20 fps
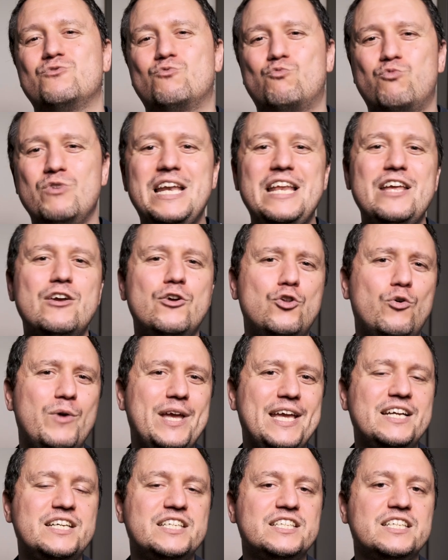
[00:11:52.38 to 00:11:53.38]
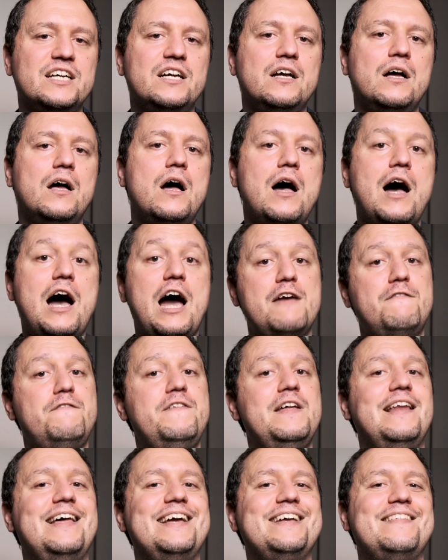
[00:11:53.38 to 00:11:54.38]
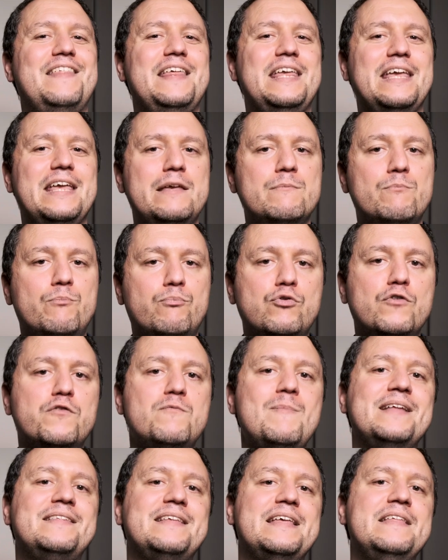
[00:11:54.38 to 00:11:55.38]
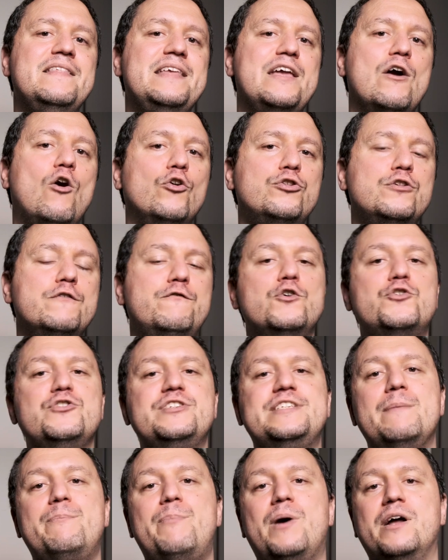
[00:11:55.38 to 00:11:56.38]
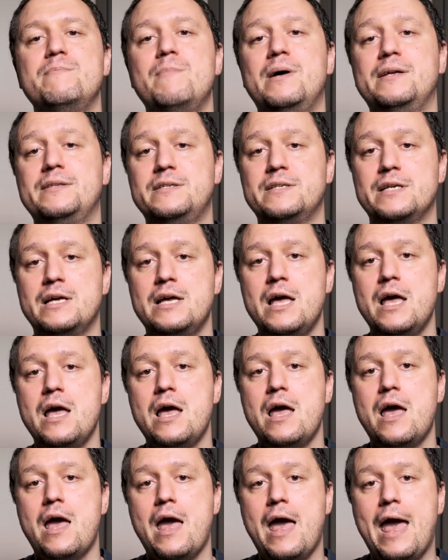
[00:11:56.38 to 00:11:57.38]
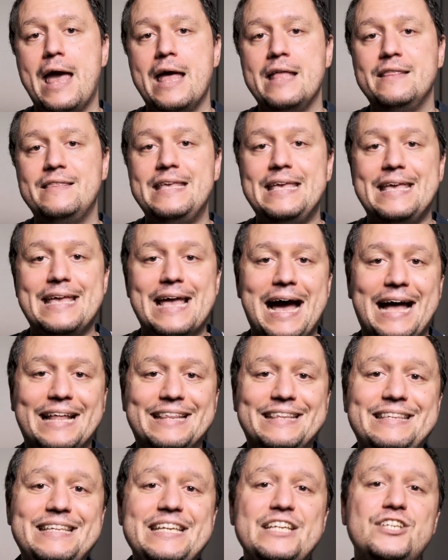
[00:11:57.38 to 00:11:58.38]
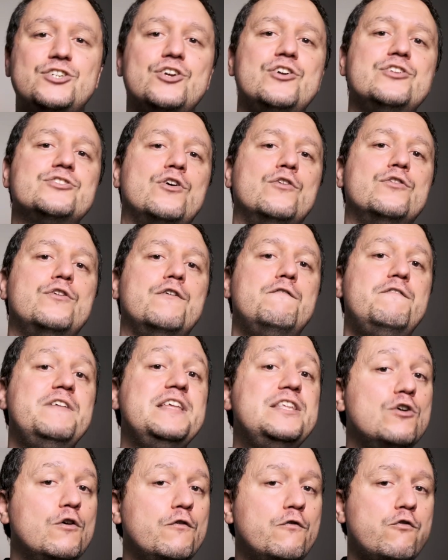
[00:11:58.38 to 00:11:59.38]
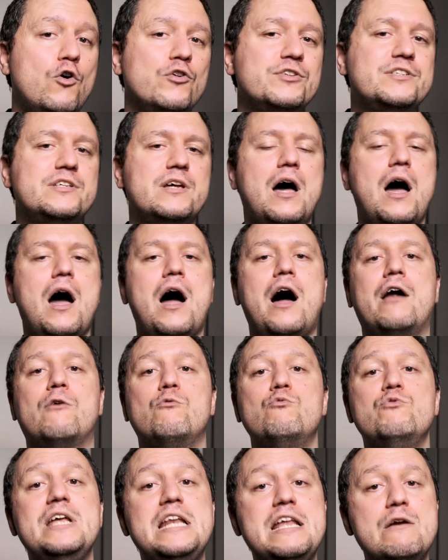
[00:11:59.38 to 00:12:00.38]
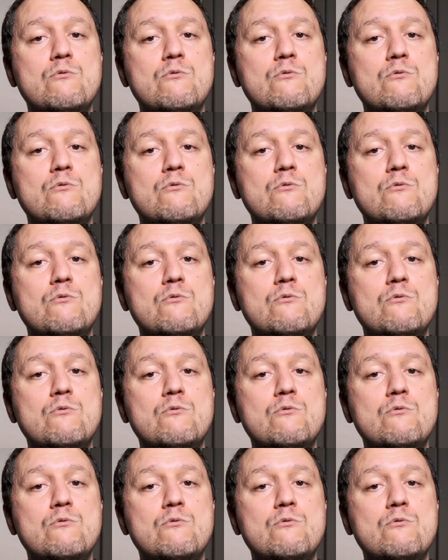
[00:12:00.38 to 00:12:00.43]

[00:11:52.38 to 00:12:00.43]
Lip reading: really annoying, I feel like the improvement in the autofocus department and the additions on the video front are really